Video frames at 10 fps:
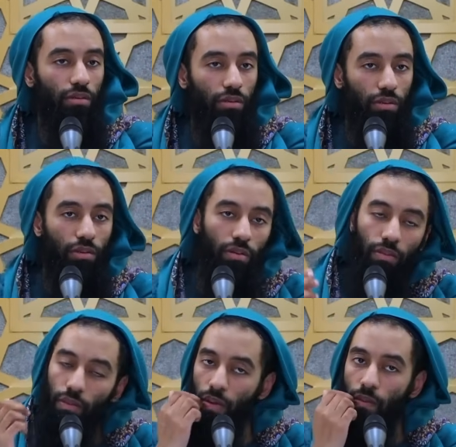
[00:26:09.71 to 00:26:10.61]

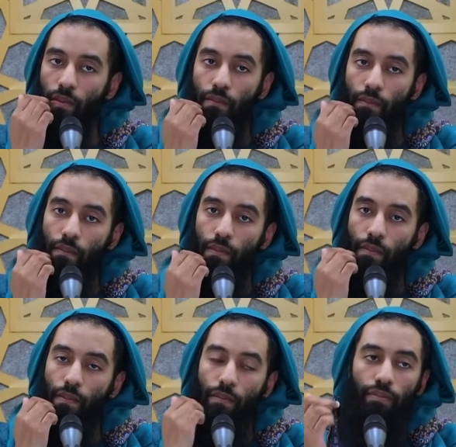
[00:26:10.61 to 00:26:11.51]

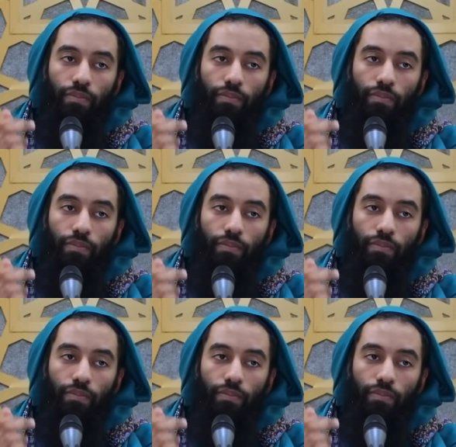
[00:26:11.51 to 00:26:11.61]
Nothing is said.